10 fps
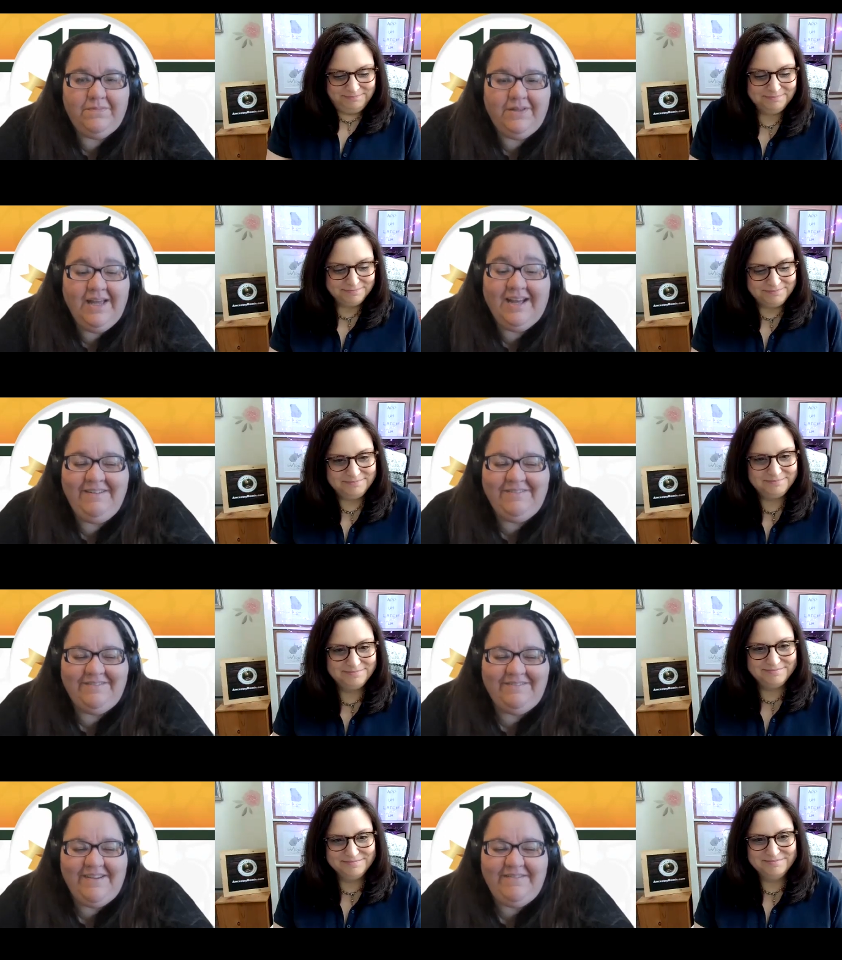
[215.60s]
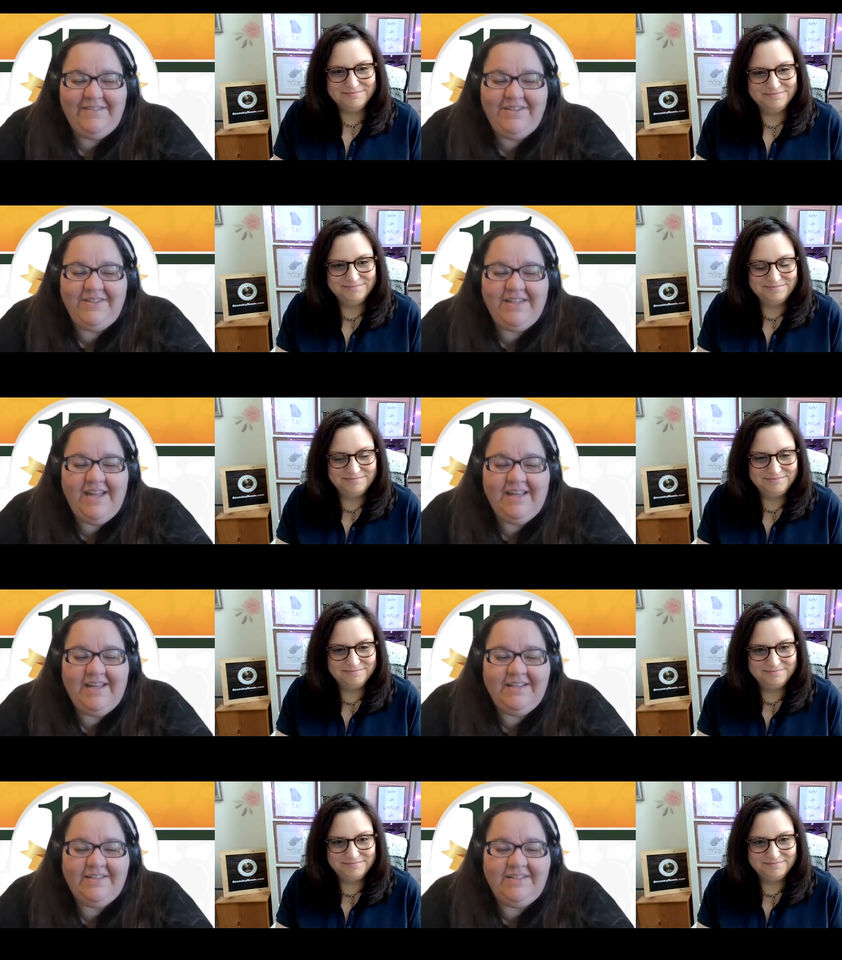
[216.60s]
Speaker 1: yeah, what would you say
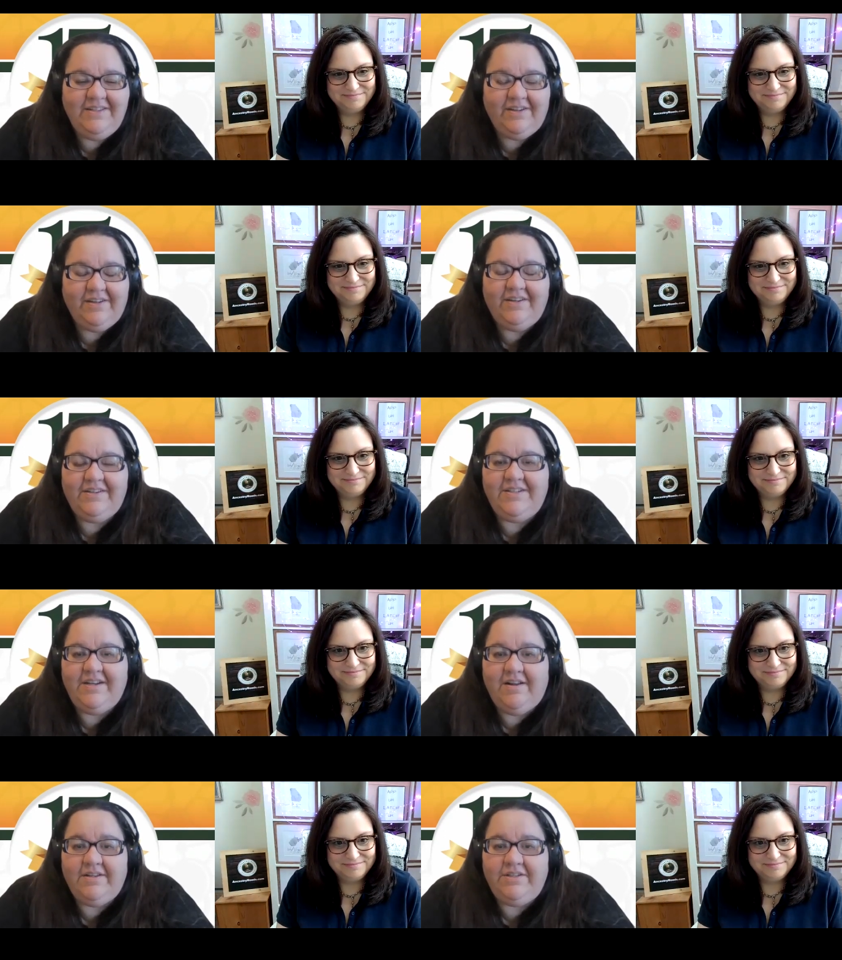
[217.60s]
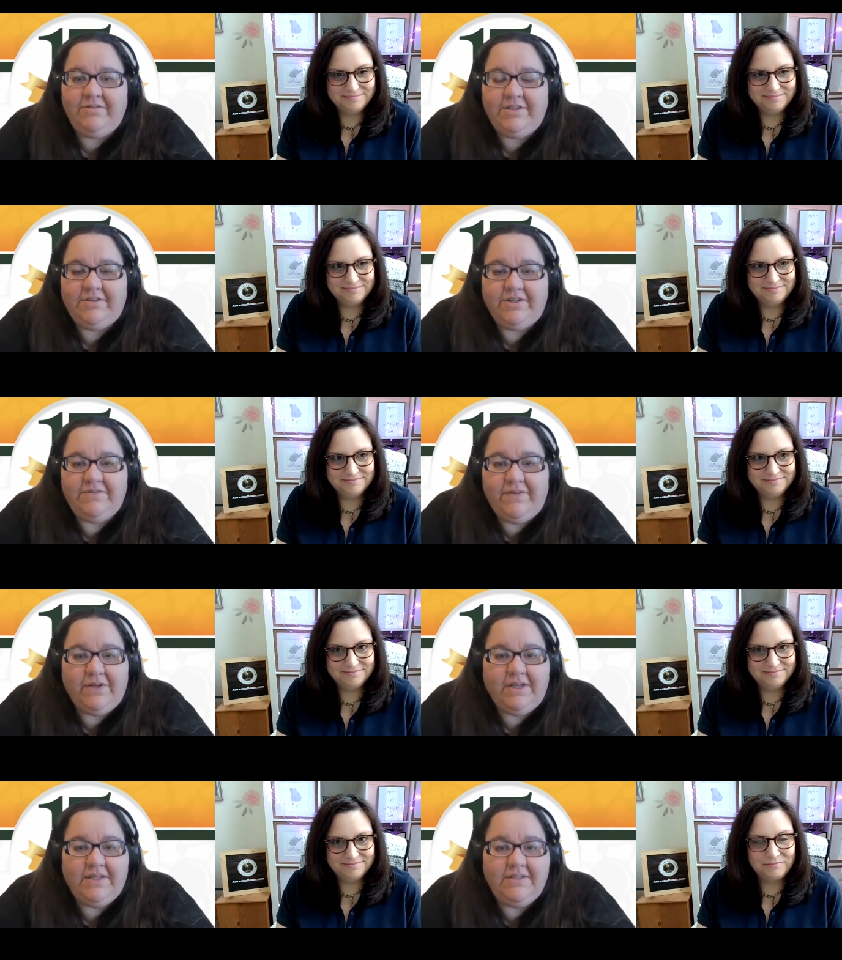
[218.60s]
is your genealogy research
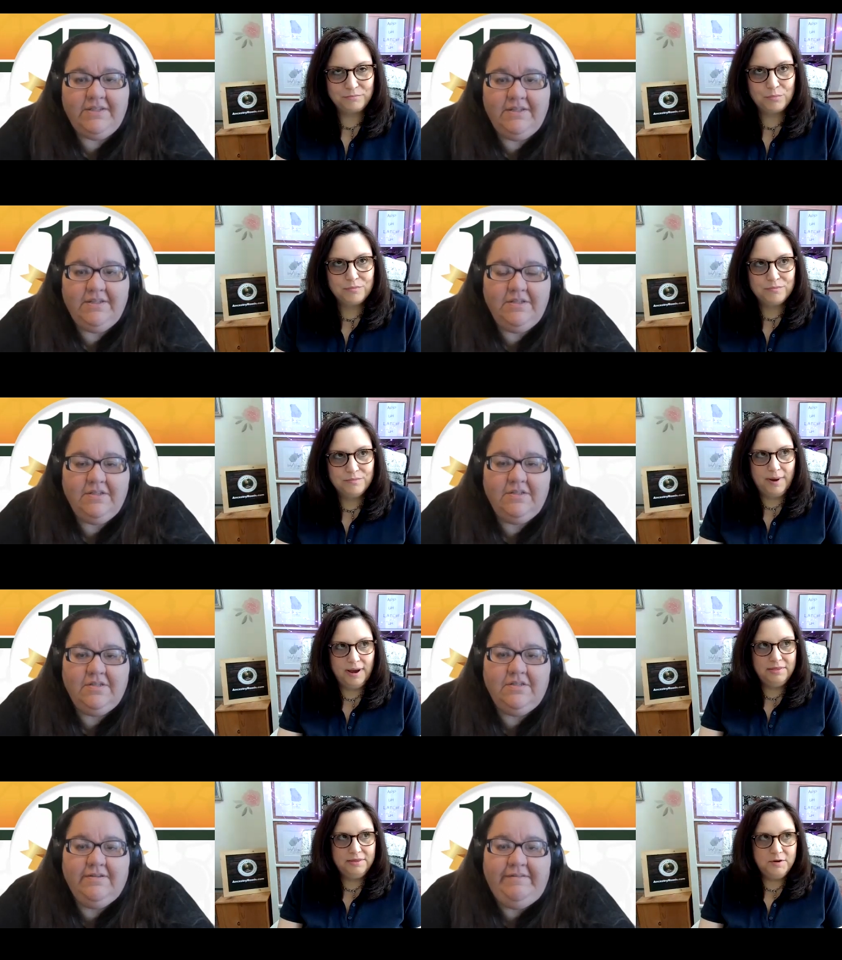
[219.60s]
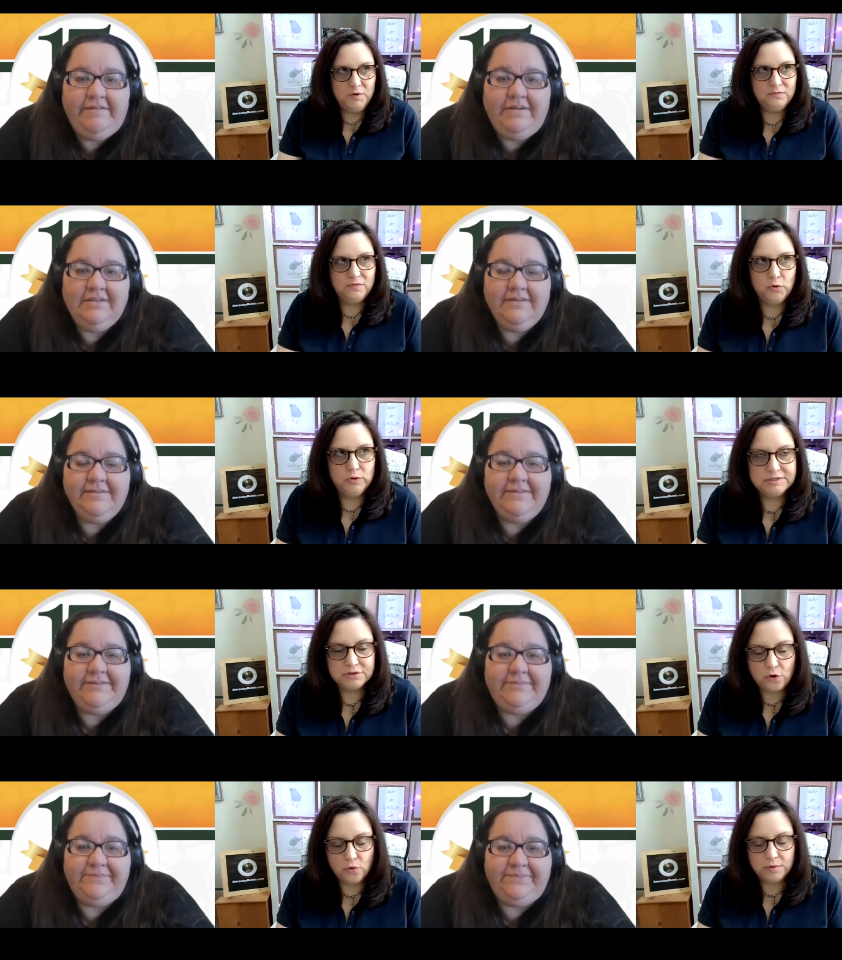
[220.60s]
focus?
Speaker 2: I think my
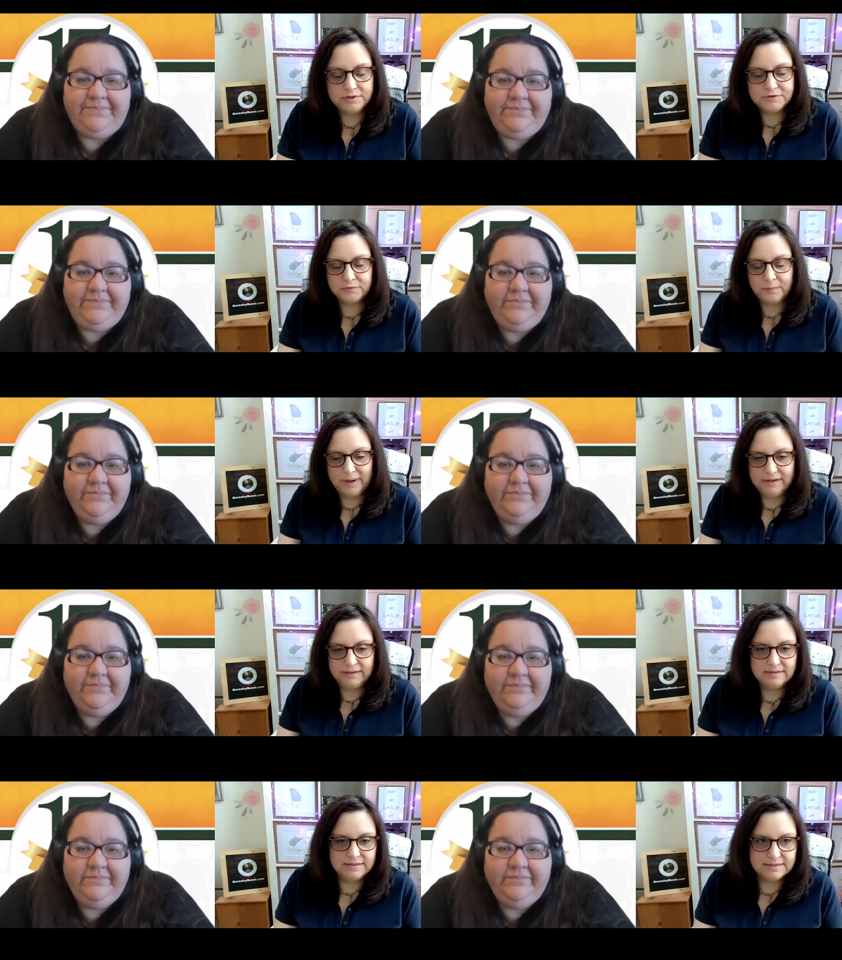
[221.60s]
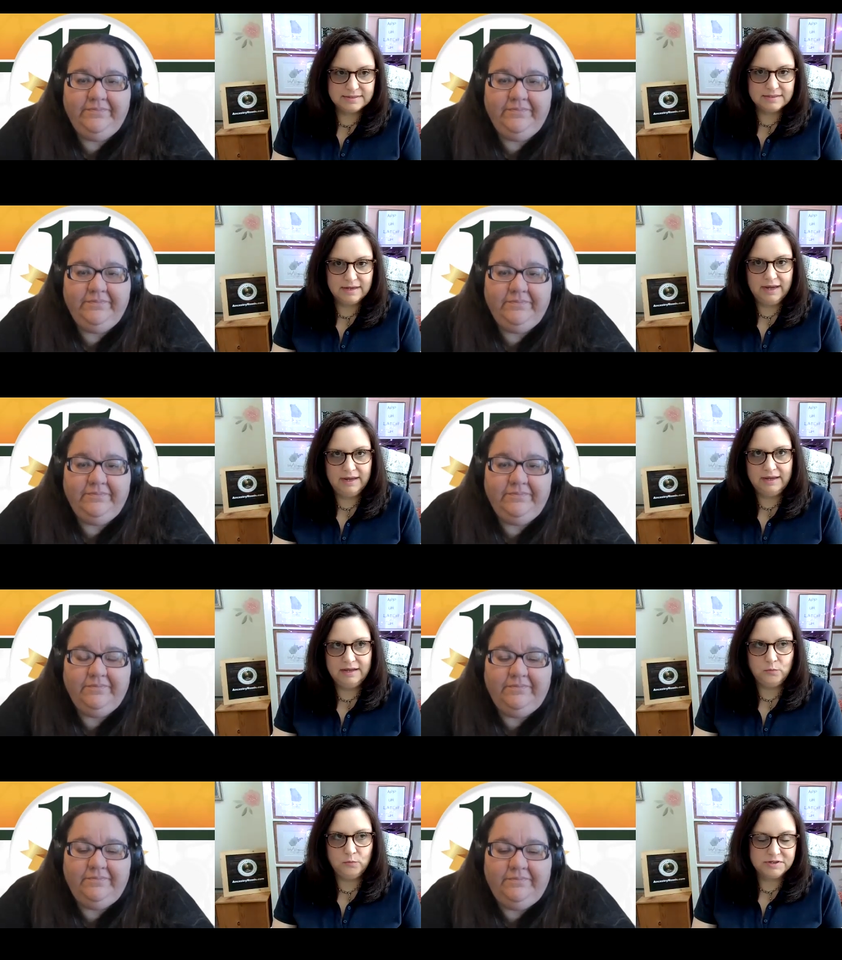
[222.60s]
focus always remains
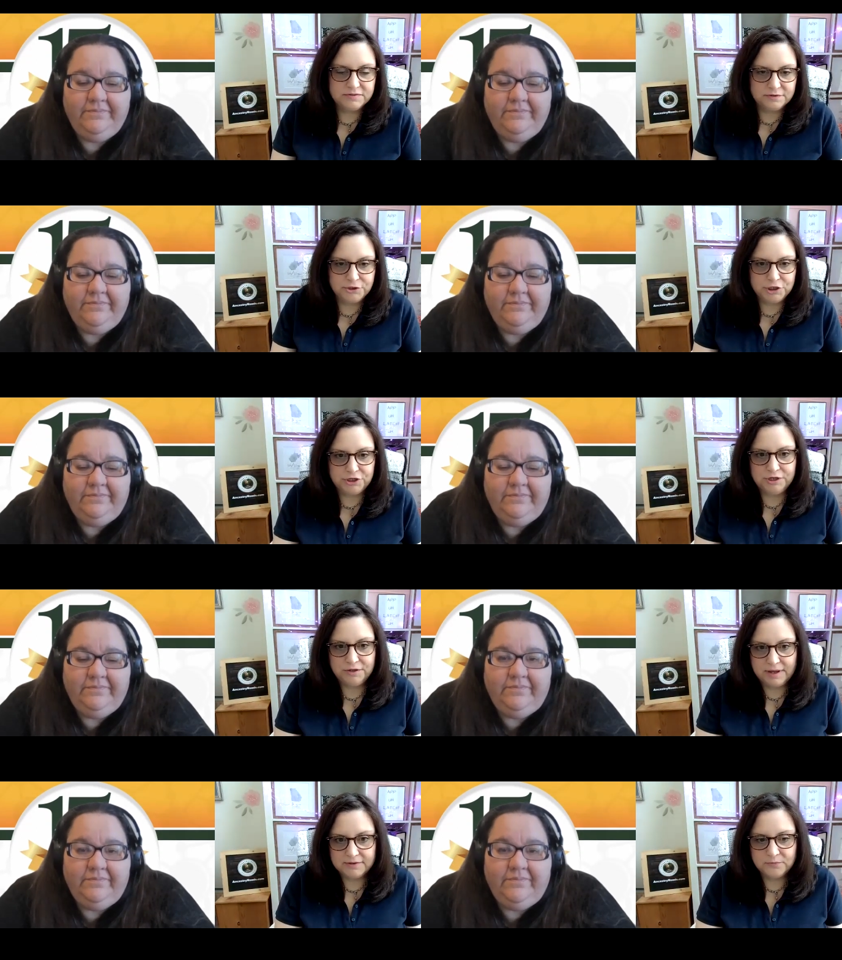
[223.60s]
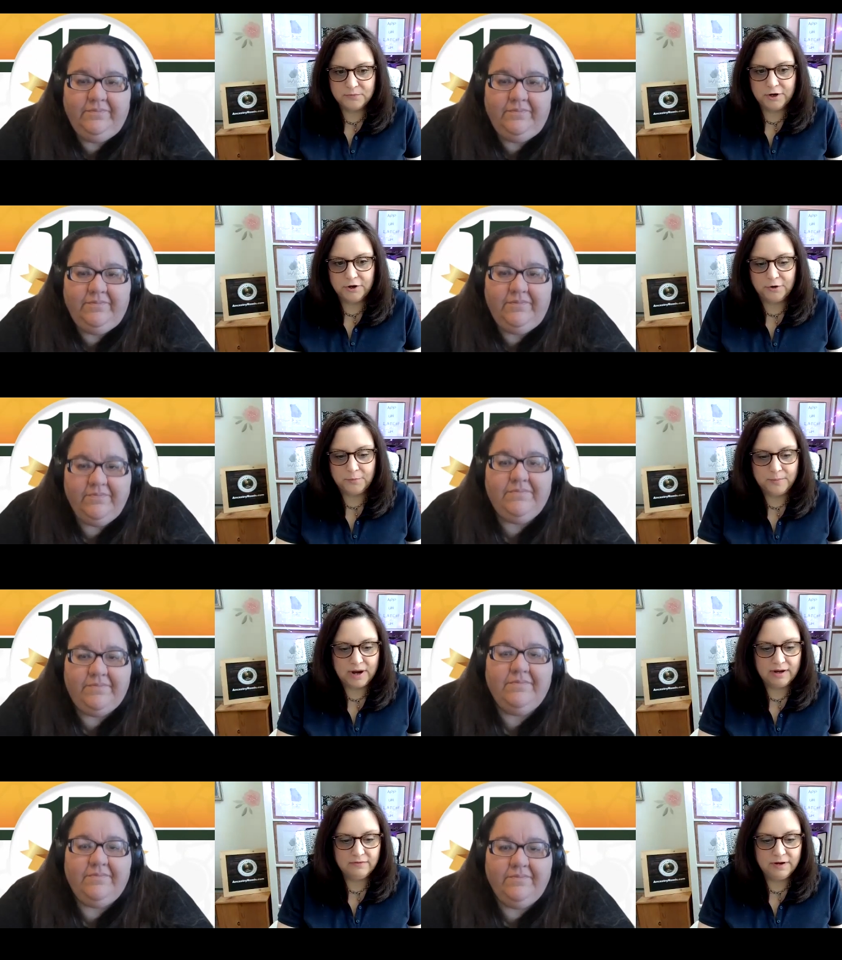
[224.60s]
in West Virginia. That's where
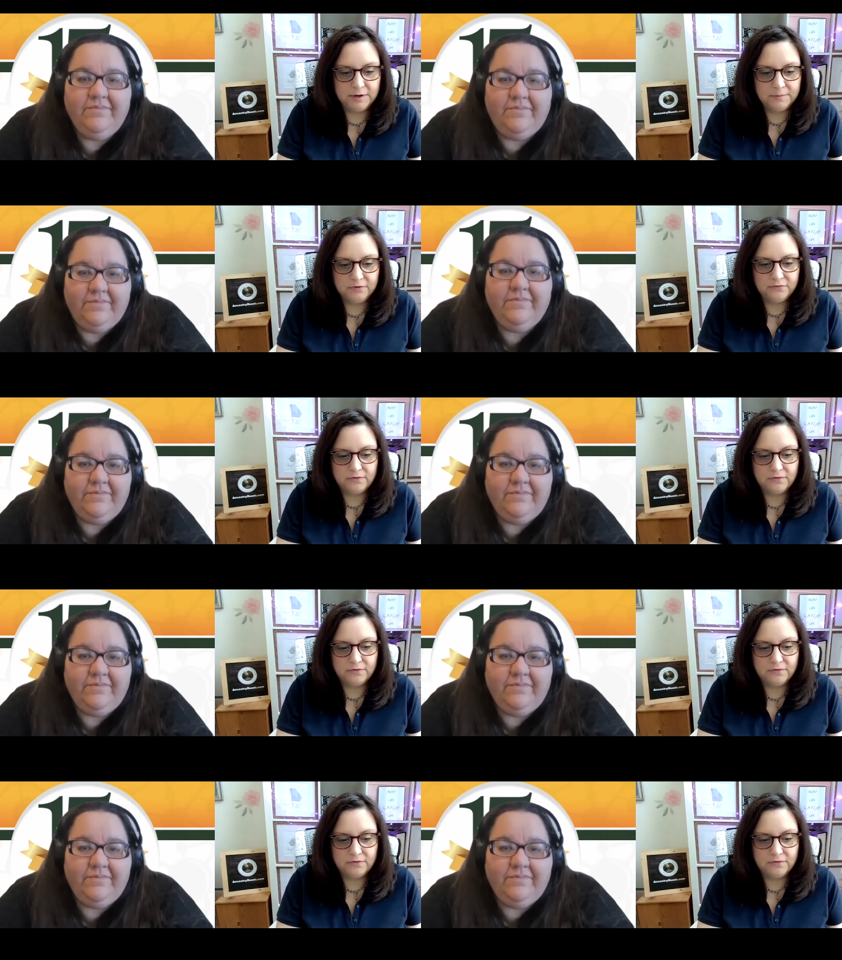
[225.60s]
my family's